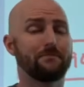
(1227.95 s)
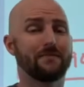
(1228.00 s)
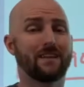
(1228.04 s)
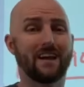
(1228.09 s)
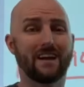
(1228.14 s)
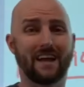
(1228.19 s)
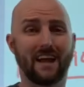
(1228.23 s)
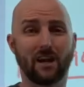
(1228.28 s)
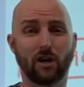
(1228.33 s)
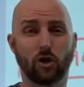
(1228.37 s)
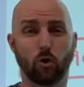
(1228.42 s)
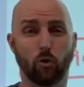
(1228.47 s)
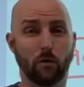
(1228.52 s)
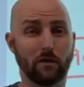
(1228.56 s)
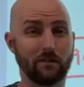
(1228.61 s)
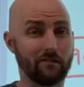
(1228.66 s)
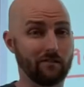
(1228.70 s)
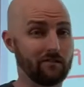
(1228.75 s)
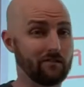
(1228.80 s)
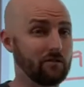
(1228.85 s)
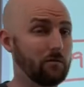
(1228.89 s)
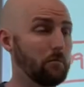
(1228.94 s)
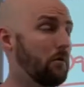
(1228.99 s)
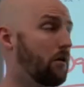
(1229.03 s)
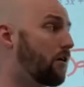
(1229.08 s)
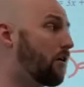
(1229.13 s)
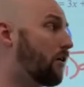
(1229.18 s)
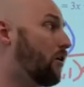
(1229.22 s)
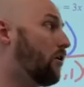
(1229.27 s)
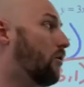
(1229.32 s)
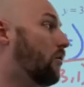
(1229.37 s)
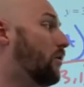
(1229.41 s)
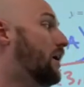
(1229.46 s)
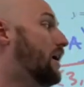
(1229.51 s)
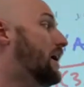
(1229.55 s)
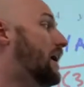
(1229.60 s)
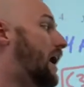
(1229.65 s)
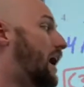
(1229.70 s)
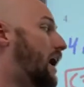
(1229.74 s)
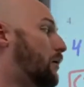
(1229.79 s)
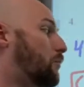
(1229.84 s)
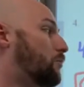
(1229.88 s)
Again, quizzes tomorrow.
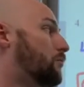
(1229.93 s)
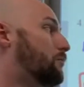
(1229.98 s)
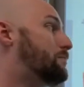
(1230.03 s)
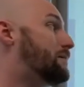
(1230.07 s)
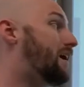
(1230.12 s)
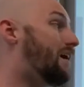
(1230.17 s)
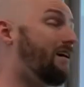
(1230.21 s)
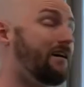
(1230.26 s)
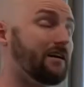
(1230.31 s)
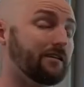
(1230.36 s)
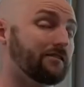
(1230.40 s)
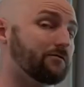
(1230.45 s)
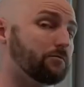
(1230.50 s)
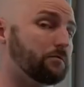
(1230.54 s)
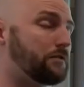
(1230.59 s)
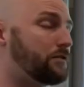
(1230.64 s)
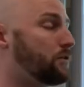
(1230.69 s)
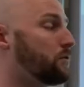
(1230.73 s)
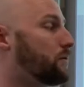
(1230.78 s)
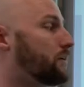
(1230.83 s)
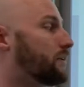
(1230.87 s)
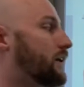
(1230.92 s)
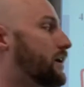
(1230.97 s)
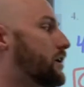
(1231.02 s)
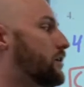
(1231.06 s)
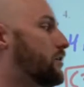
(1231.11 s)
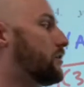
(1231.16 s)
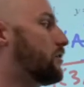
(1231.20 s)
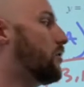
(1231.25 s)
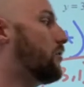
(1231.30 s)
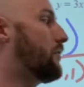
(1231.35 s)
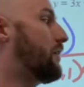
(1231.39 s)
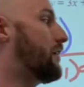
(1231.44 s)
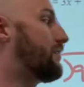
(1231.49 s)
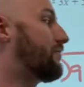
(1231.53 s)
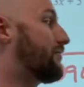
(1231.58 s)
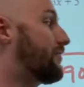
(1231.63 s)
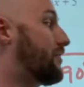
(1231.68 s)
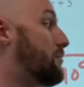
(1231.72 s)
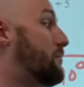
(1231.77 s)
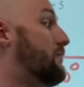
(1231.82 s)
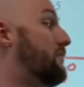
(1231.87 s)
I will be honest with you and let you know that
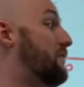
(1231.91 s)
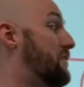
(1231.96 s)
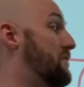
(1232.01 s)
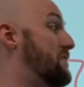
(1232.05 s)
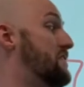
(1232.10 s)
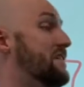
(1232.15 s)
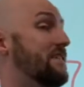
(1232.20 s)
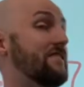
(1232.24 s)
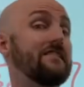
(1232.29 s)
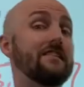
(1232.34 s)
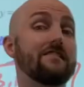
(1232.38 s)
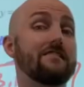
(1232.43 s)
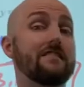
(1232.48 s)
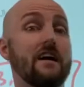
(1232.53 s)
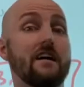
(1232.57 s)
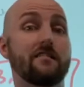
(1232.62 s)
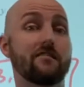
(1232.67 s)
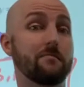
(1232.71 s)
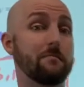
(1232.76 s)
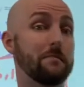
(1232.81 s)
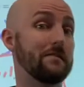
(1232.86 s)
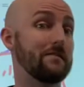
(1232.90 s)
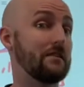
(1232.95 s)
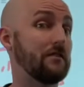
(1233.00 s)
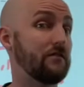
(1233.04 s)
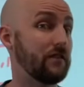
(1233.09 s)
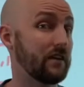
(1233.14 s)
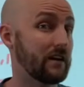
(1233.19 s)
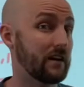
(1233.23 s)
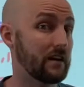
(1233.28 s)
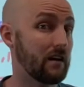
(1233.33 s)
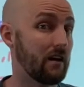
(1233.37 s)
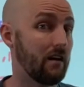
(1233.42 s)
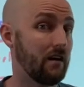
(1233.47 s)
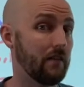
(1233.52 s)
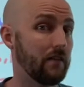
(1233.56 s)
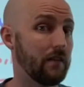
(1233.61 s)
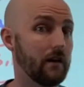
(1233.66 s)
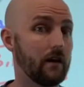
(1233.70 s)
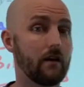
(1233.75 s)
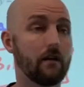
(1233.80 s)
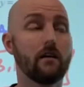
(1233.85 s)
some of this is not specifically on
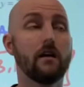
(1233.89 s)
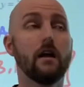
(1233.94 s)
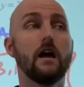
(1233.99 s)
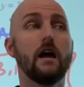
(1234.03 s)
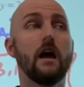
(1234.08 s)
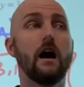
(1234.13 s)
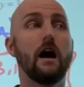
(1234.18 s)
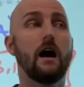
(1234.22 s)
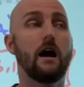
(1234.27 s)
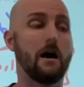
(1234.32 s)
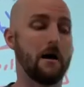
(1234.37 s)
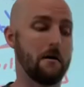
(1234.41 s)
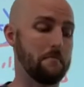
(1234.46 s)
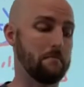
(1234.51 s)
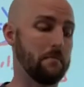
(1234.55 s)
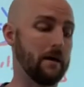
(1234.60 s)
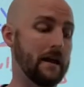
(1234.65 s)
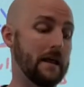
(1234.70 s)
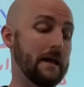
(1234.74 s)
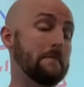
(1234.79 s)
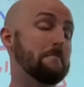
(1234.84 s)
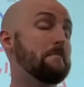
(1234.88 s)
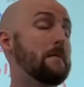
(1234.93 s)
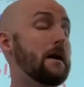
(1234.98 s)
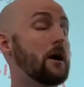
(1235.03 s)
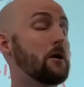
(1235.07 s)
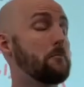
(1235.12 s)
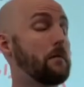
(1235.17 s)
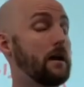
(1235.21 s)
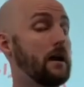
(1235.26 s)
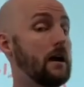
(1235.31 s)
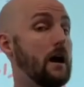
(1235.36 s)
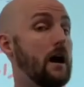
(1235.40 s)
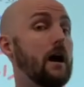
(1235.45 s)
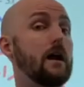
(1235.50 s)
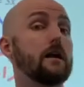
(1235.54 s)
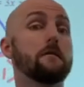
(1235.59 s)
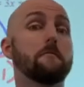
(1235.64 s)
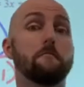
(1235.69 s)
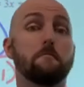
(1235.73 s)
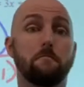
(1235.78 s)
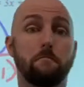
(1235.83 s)
there, but it may or may
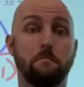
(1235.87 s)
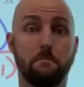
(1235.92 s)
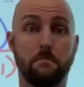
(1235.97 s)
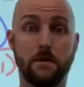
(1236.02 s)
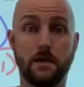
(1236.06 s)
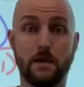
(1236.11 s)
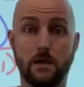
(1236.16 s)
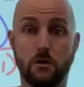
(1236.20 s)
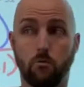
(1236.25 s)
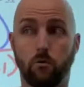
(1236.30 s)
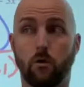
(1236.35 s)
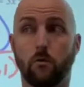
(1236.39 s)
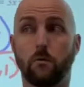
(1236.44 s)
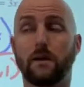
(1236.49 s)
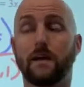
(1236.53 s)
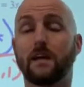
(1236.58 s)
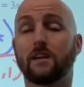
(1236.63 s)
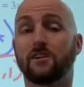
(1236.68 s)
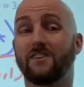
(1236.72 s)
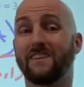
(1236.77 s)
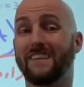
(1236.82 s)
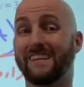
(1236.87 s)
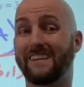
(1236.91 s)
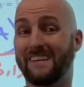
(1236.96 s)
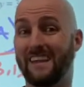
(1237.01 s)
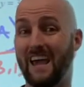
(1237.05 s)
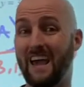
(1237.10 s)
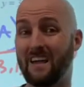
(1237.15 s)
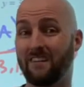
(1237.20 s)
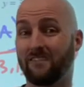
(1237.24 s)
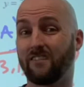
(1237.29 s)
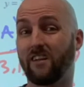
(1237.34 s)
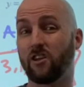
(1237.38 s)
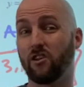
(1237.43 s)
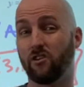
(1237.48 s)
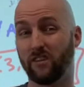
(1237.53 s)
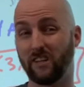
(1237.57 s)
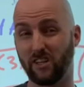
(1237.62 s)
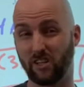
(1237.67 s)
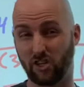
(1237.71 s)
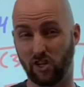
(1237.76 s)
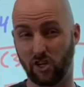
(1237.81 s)
not be when we get to the test that you'll
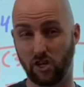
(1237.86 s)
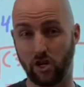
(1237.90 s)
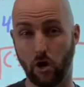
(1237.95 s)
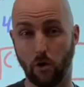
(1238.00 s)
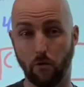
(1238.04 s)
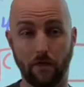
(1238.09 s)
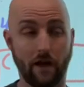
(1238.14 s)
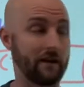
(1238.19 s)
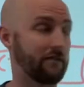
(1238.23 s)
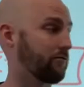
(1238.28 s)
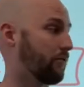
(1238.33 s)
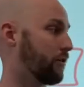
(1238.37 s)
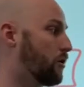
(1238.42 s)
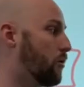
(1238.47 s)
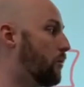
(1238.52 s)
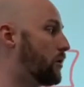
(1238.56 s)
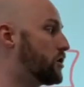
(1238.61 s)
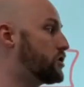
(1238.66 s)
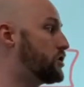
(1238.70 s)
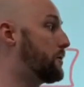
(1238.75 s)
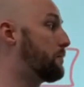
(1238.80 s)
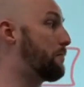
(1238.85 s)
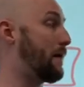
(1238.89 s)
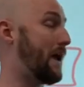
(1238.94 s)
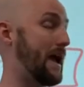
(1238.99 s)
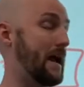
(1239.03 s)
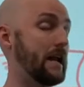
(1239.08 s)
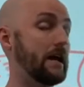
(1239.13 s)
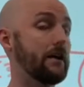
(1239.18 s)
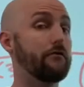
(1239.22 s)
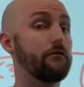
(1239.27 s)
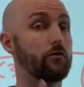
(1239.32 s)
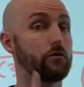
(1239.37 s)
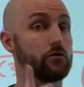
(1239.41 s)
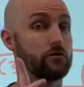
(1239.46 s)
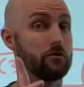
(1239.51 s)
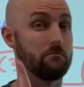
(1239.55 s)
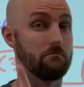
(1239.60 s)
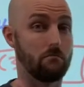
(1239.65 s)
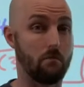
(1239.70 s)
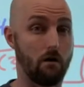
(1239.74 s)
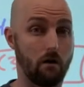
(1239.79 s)
need to know that. So I don't want you to panic for
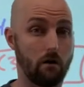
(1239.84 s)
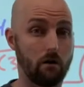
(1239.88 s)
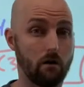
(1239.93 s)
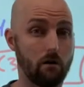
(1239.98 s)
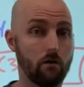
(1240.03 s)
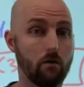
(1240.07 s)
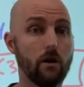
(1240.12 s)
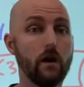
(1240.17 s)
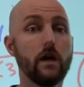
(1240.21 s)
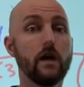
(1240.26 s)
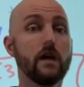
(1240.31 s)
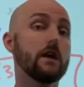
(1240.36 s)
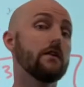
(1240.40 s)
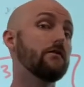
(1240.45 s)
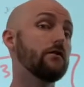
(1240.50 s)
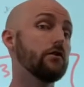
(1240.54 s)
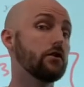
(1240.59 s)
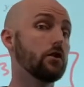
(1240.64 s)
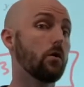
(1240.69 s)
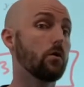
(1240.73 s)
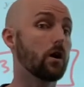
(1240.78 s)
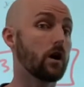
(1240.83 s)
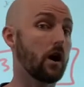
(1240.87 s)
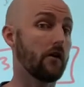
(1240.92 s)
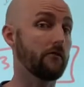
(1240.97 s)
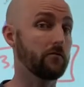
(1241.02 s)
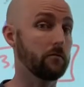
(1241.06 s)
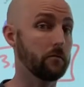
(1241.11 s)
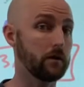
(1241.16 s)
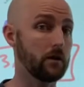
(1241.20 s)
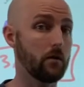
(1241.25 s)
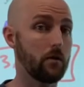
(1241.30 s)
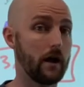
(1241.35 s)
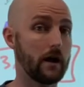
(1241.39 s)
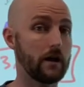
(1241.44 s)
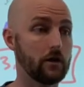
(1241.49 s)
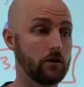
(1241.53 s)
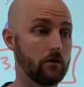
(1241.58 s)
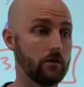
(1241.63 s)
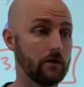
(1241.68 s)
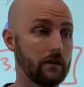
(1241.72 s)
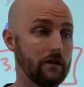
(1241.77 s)
tomorrow if you don't comfortably know how to
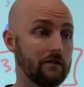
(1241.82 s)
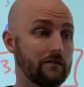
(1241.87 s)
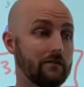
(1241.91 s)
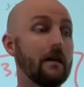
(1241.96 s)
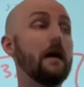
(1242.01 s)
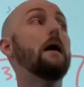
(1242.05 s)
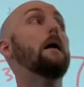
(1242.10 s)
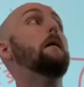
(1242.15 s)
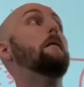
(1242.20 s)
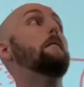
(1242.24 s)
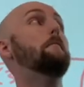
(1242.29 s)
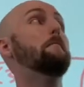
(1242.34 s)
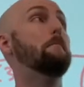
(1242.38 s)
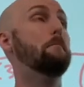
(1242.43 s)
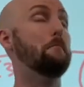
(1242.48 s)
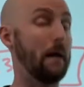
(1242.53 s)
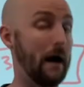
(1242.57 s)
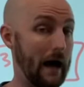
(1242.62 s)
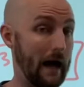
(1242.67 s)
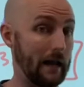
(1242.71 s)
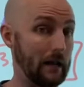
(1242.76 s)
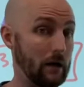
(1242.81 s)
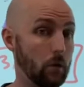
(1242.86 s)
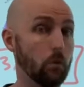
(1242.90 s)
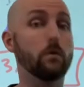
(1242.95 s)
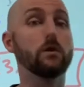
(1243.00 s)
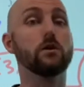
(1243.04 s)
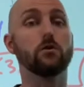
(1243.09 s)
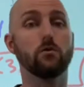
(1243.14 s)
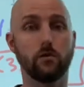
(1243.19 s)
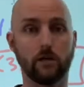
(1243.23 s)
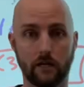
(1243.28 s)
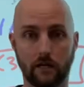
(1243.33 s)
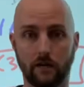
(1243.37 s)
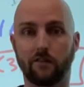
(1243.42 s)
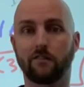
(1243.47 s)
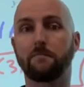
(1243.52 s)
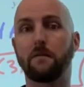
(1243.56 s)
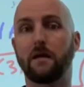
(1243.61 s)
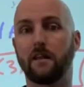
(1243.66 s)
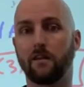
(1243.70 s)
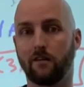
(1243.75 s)
do this, but we do need to
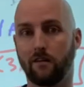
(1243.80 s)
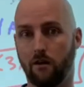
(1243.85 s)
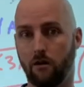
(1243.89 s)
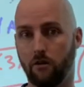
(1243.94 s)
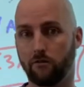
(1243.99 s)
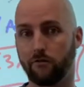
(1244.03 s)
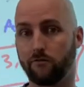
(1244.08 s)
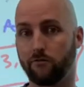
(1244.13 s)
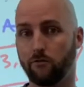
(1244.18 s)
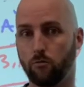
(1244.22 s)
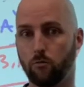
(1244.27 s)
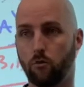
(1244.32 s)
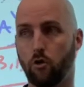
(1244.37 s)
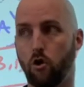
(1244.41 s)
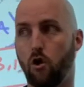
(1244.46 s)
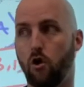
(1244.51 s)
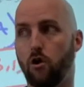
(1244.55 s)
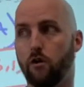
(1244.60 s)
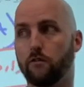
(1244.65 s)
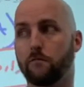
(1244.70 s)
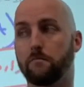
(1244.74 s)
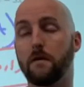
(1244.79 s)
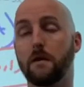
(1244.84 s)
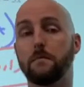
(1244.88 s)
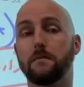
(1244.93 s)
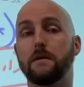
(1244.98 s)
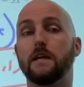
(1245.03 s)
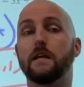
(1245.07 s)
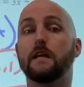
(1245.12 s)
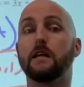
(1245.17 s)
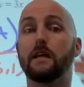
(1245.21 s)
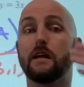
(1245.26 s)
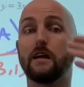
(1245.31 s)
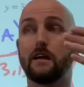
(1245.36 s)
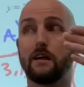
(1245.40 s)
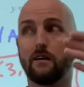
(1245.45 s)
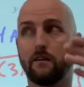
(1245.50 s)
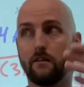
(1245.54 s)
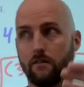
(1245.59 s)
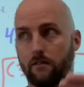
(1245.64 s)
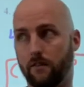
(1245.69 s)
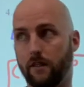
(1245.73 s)
spend our Zoom calls maybe
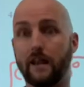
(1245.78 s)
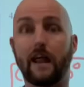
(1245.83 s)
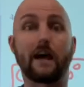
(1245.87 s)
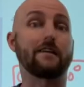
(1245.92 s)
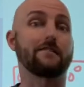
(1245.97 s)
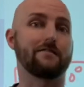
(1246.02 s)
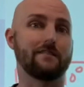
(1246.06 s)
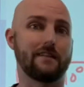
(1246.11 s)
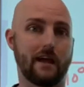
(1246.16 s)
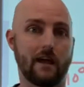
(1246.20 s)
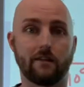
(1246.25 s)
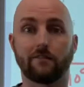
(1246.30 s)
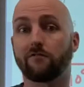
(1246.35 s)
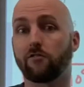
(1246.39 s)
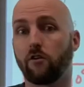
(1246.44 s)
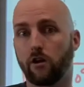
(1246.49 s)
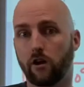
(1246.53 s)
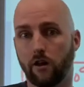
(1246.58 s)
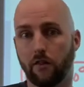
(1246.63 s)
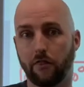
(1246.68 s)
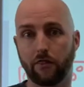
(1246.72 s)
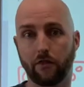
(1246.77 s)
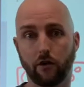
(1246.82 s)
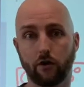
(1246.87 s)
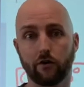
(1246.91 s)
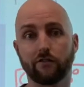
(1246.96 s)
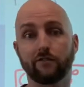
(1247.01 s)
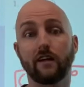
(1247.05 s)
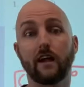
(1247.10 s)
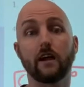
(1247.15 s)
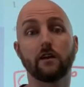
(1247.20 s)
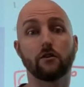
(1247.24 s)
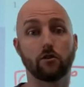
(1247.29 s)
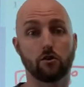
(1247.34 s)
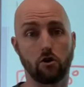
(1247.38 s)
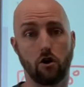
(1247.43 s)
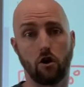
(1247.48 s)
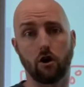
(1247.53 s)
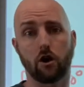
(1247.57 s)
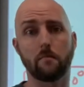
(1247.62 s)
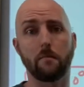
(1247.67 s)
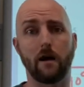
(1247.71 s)
the next day, starting on Thursday, to
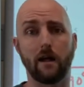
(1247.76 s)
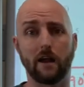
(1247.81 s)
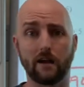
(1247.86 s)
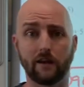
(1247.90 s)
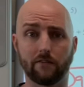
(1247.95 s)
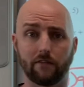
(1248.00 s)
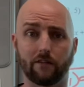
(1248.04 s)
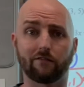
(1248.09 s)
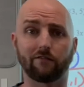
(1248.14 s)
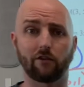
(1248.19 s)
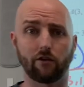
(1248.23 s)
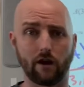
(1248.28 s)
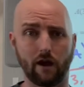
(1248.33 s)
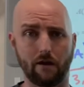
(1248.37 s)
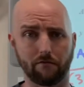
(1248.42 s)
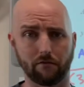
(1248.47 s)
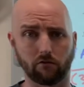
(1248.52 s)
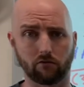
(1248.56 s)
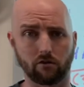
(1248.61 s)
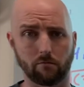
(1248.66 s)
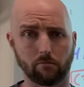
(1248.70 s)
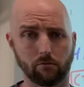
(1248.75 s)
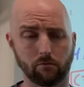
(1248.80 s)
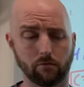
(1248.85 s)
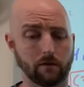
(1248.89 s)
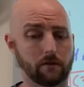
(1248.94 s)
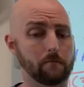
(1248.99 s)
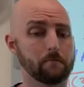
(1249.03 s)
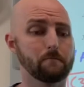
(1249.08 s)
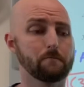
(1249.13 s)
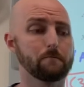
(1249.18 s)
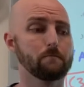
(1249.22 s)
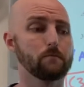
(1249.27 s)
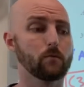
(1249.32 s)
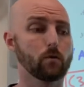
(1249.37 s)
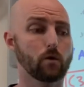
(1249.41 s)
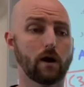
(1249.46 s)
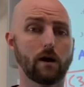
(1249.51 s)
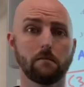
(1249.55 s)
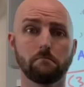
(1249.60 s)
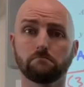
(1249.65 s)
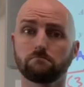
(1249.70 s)
talk about any of this that you're having trouble with.
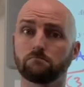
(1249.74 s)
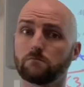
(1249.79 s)
Okay.